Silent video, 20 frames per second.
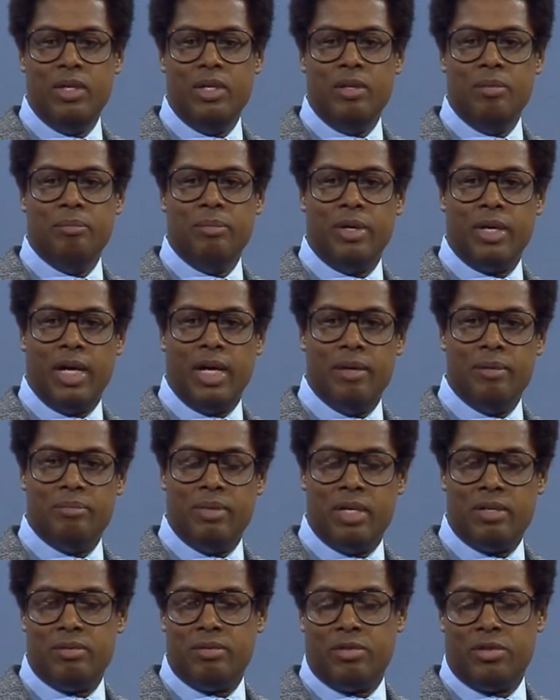but
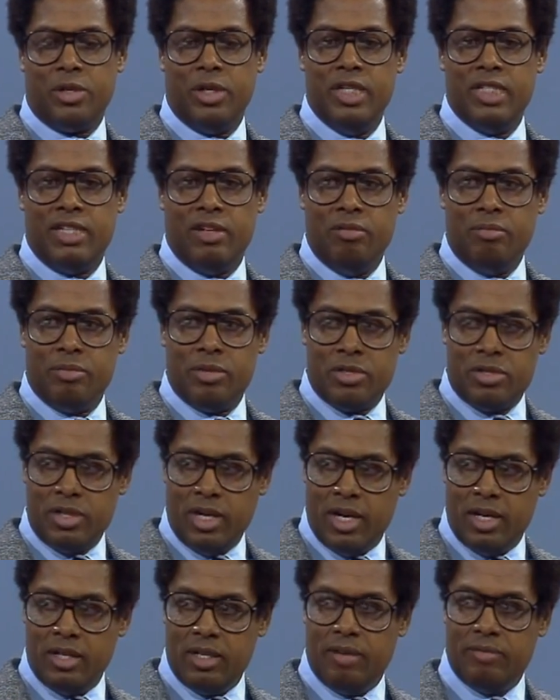
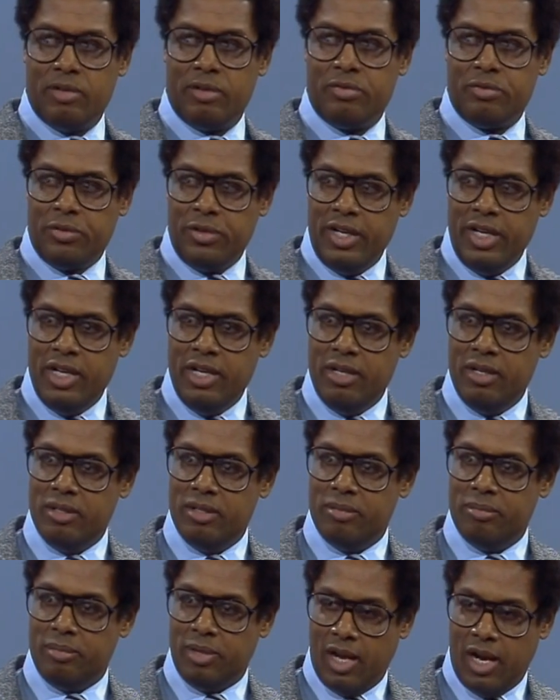37% of the free
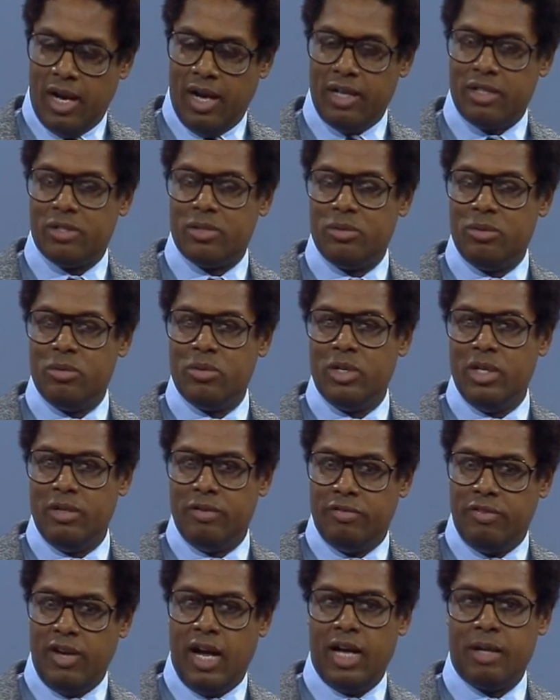blacks were in
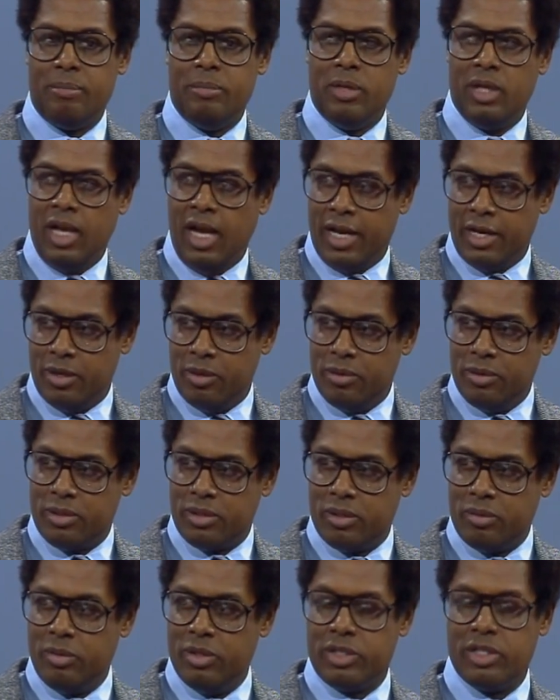fact
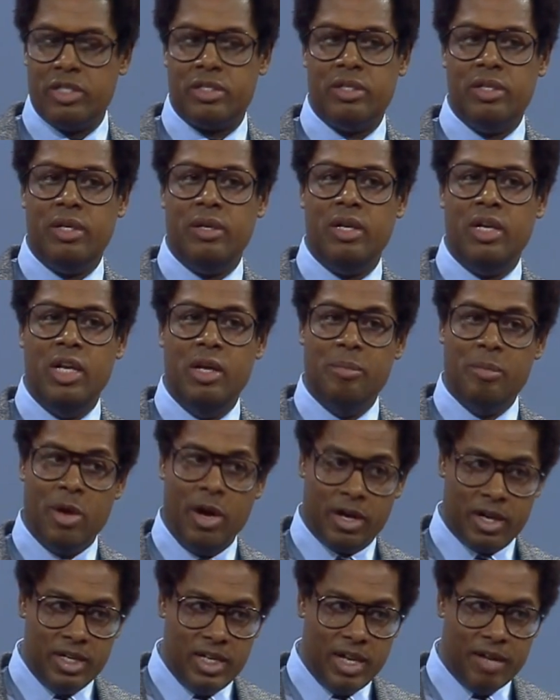mulattoes, which is in the
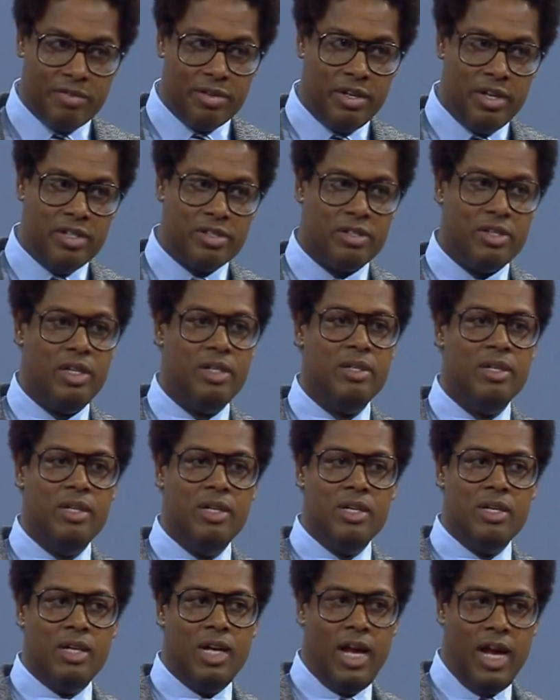American definition,
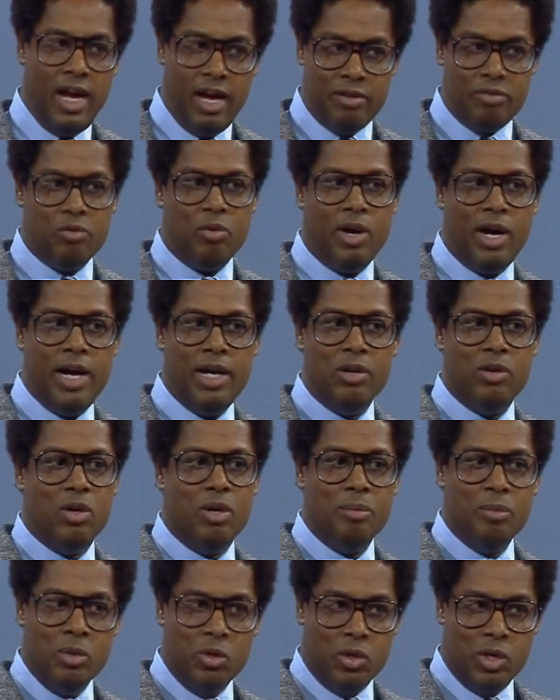half white
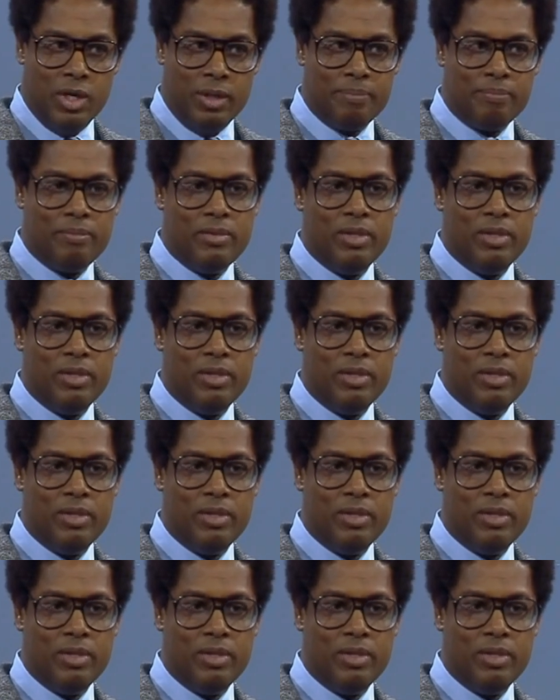or more.